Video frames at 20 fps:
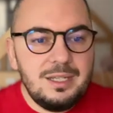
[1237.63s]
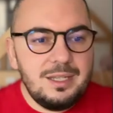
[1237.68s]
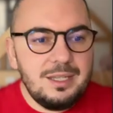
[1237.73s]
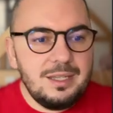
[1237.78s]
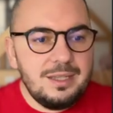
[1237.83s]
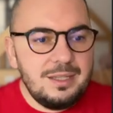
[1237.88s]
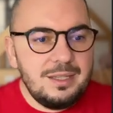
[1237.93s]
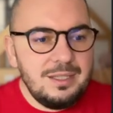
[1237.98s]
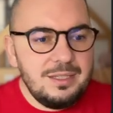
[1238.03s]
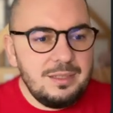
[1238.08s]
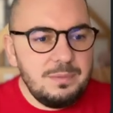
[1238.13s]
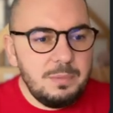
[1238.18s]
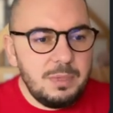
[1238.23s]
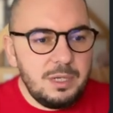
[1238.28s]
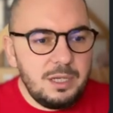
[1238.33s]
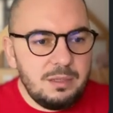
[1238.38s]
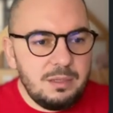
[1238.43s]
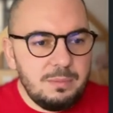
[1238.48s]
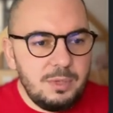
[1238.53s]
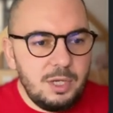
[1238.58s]
this
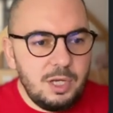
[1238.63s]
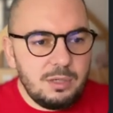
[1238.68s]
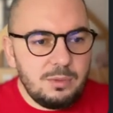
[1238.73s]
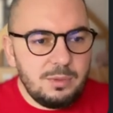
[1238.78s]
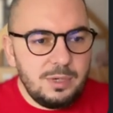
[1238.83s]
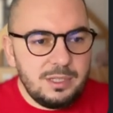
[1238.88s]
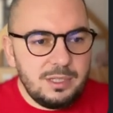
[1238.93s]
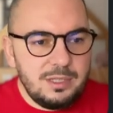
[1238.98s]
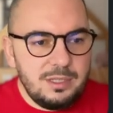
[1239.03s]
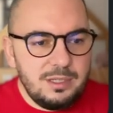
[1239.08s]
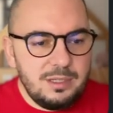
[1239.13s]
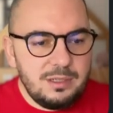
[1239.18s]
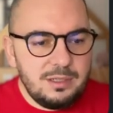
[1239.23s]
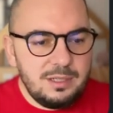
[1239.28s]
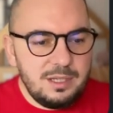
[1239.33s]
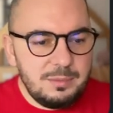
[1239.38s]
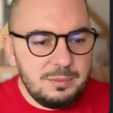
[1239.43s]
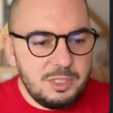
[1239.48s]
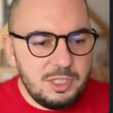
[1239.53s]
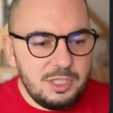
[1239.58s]
block right here,
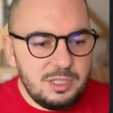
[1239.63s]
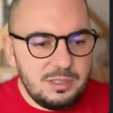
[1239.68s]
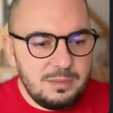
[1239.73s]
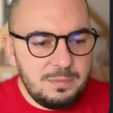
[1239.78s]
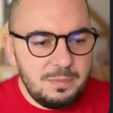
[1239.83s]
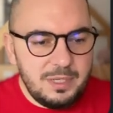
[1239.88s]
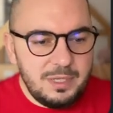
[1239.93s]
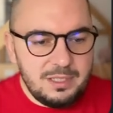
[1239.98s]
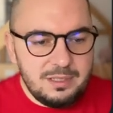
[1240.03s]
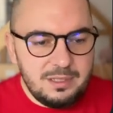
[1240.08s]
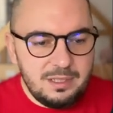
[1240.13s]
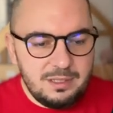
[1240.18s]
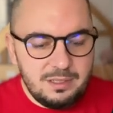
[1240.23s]
let me just paste it